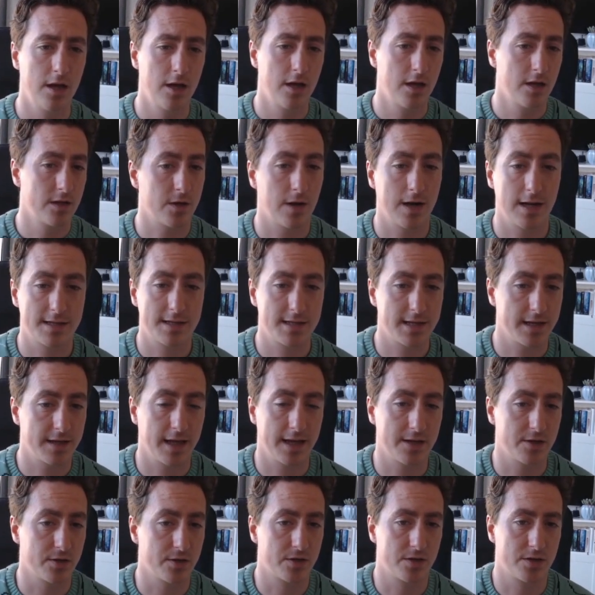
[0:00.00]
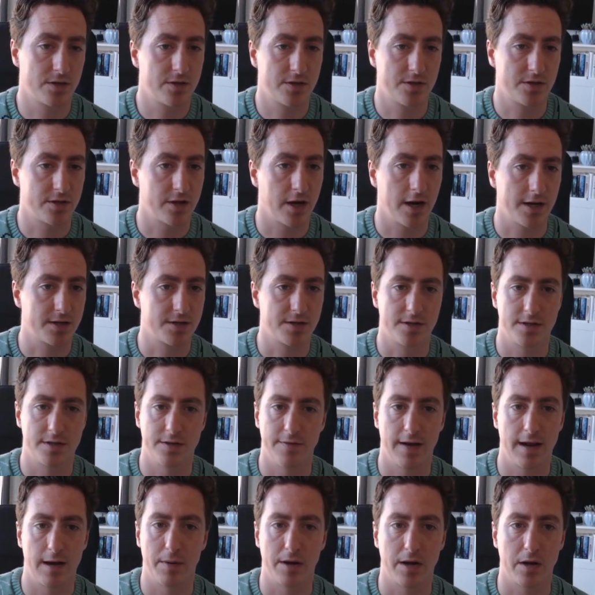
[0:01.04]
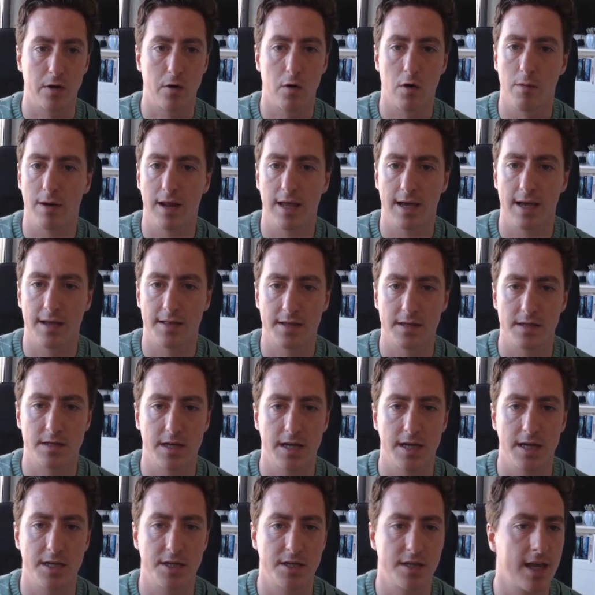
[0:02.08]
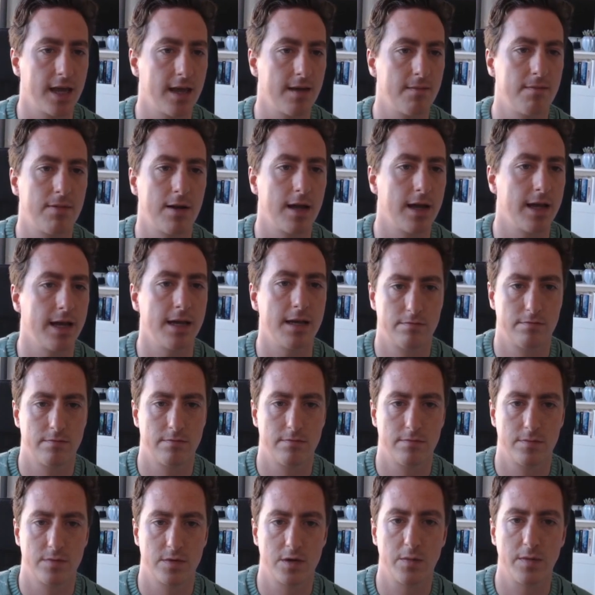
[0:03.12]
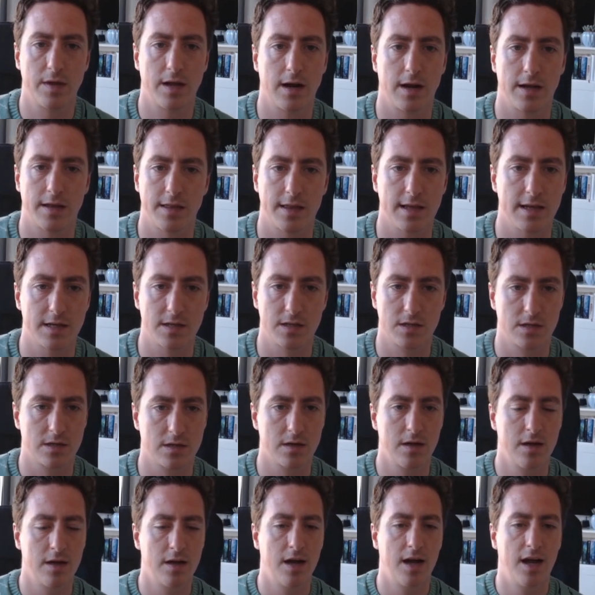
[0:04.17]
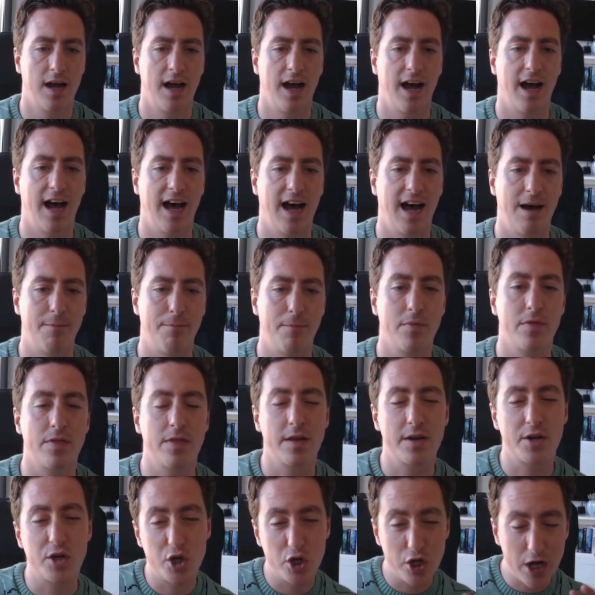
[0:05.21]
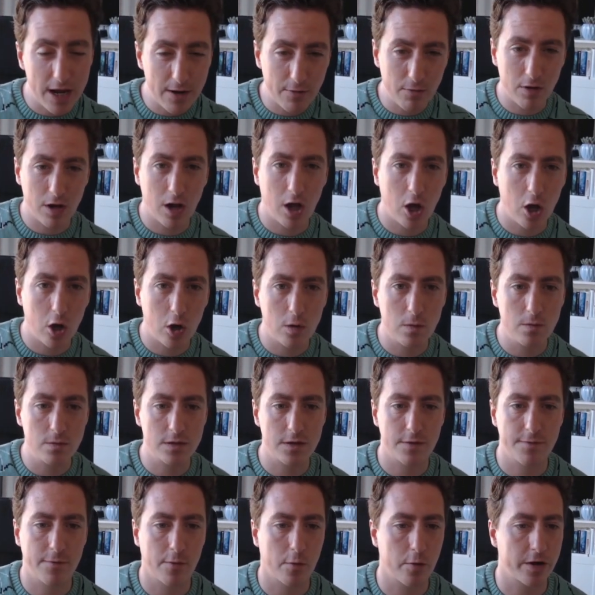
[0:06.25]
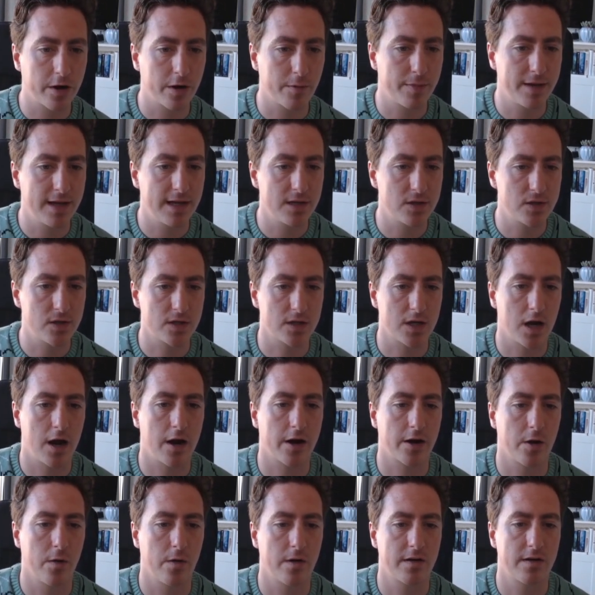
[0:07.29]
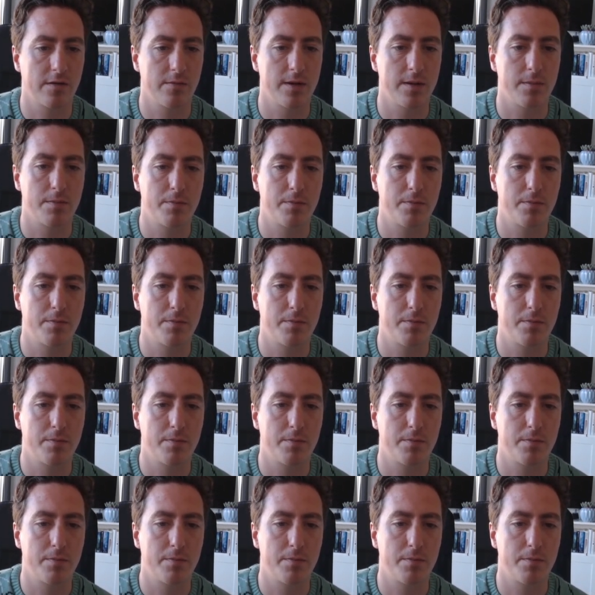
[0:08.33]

So let's say they just start developing normally at this stage and they play something like this. The general homes for your pieces are going to be